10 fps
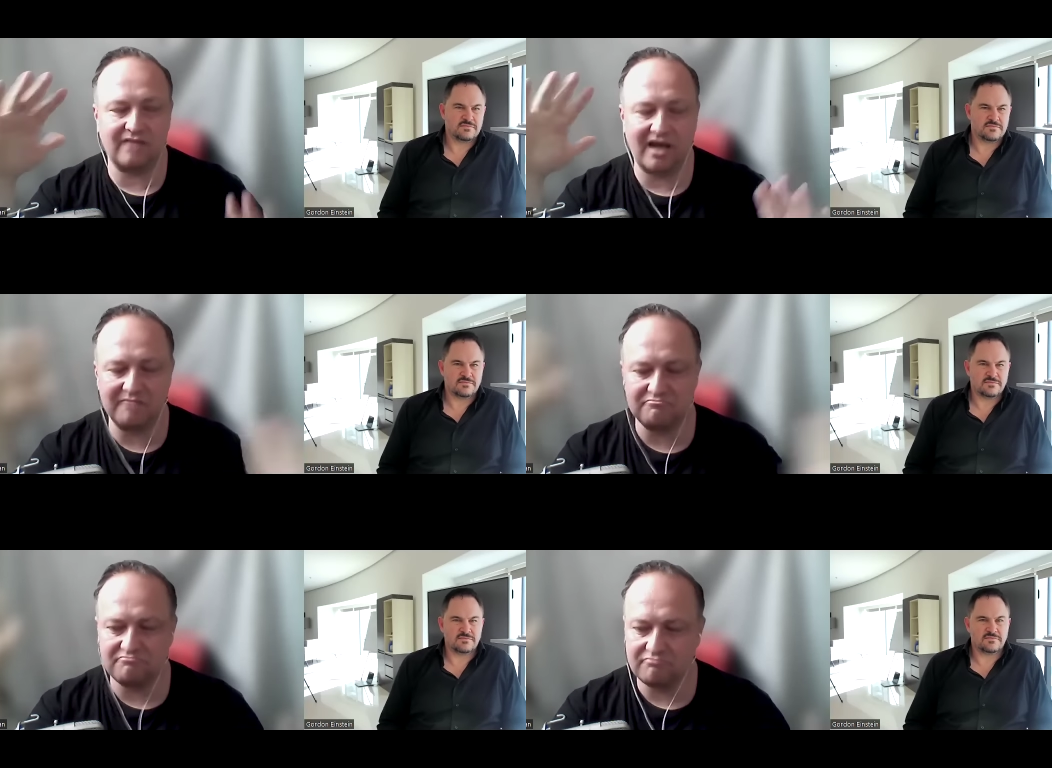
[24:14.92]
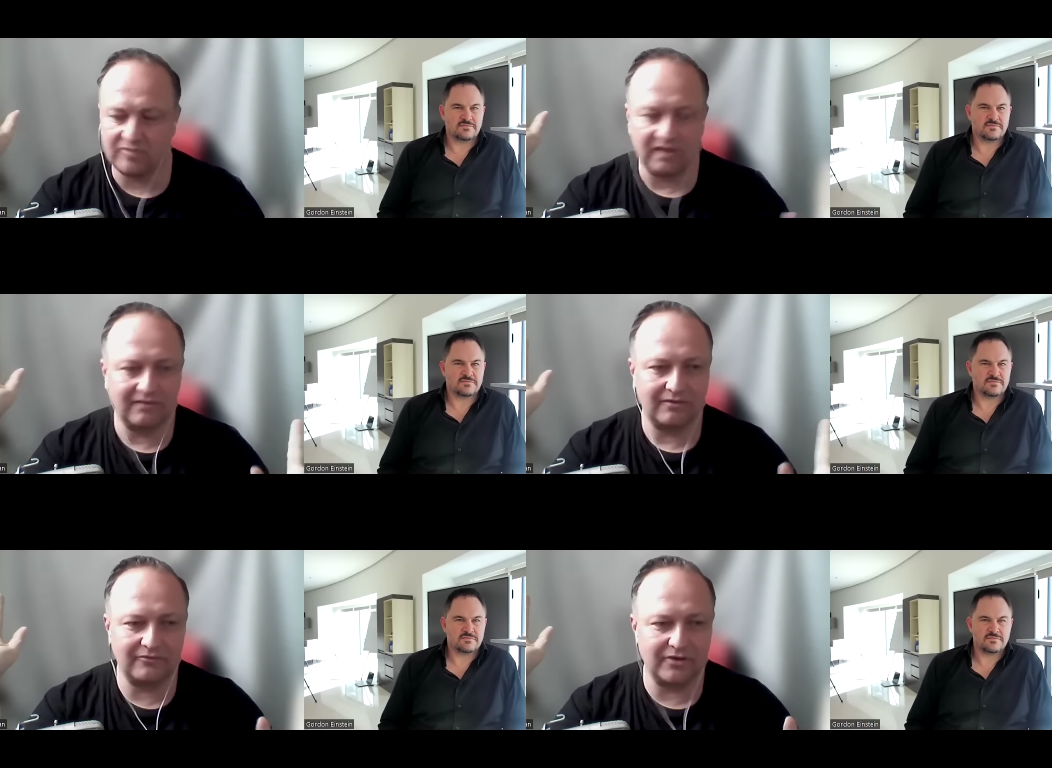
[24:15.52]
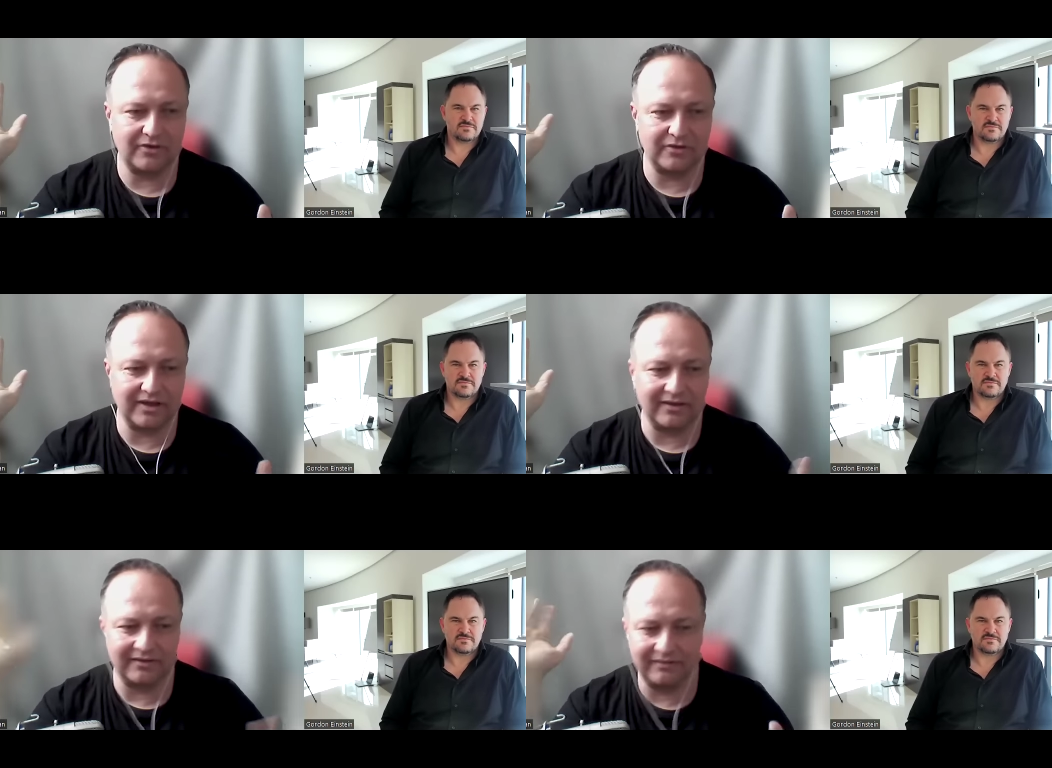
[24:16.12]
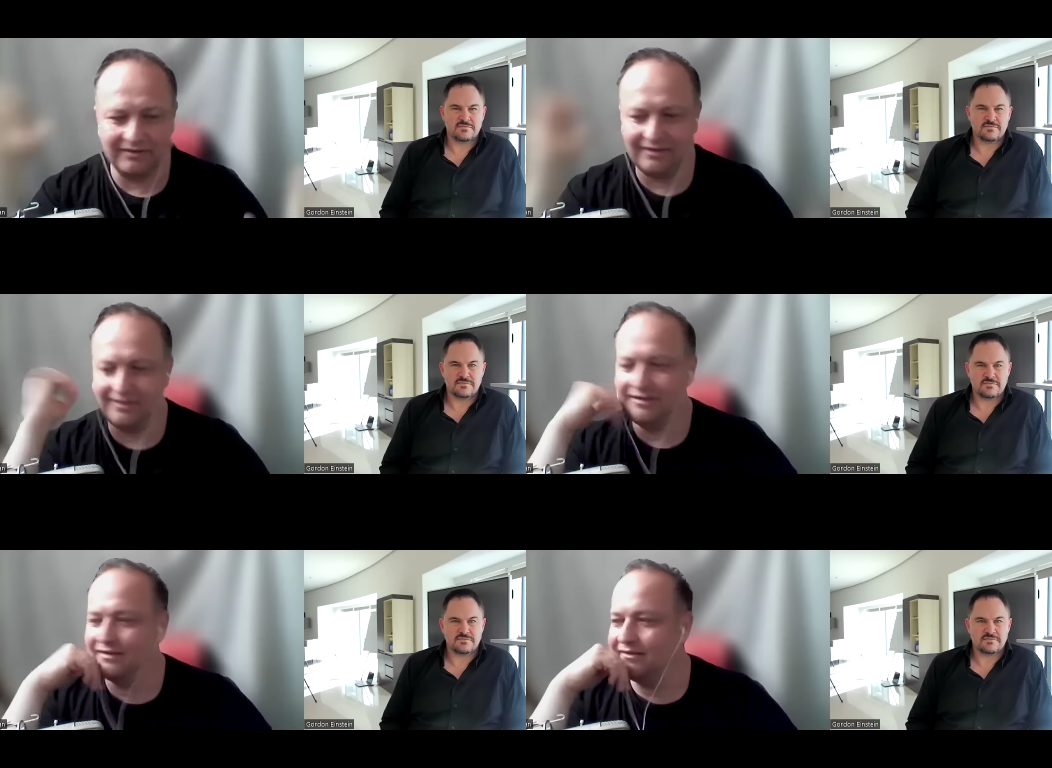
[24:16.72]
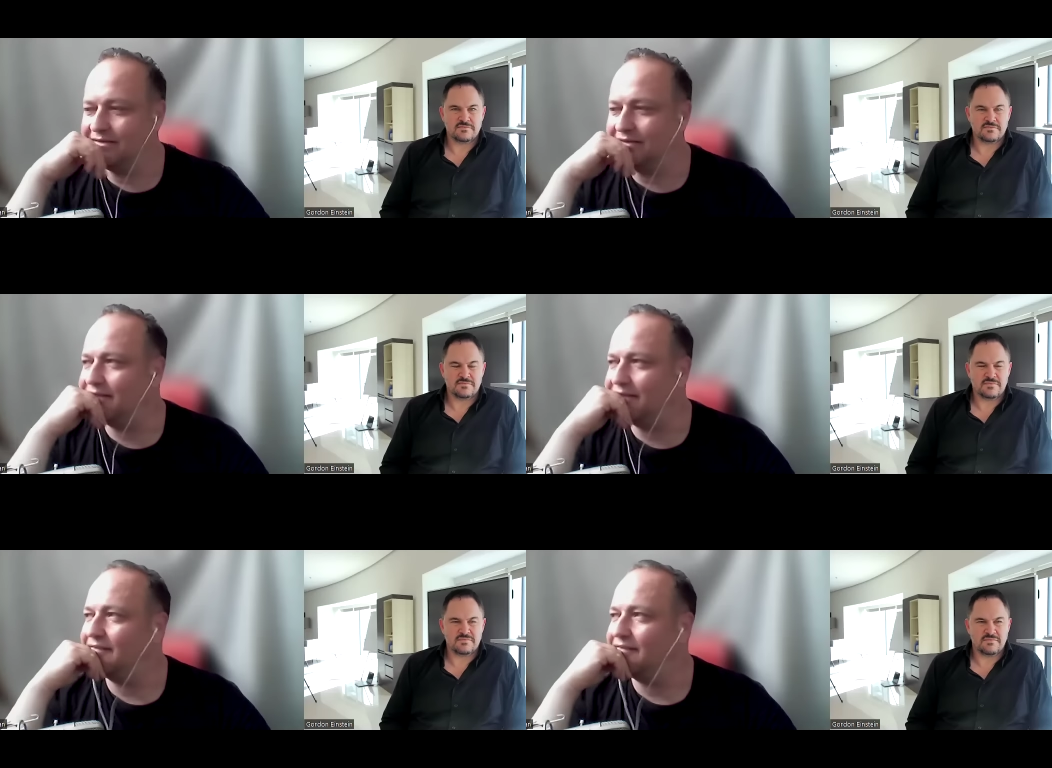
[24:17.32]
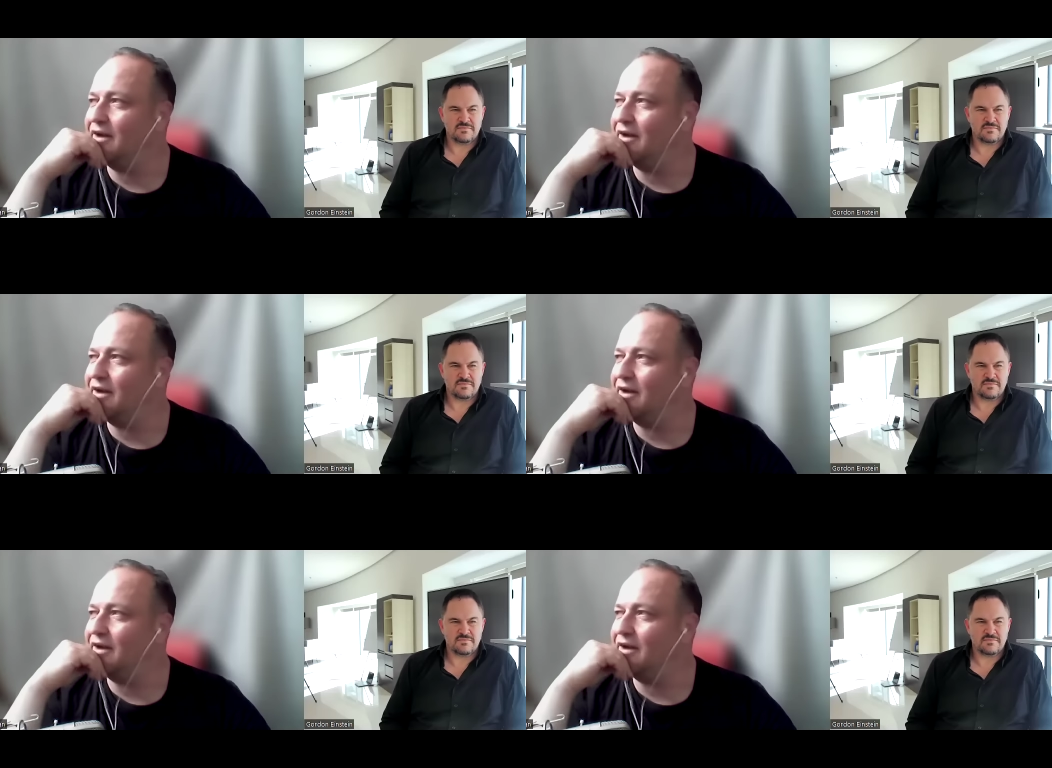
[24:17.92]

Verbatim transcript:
Speaker 1: I'm very uh,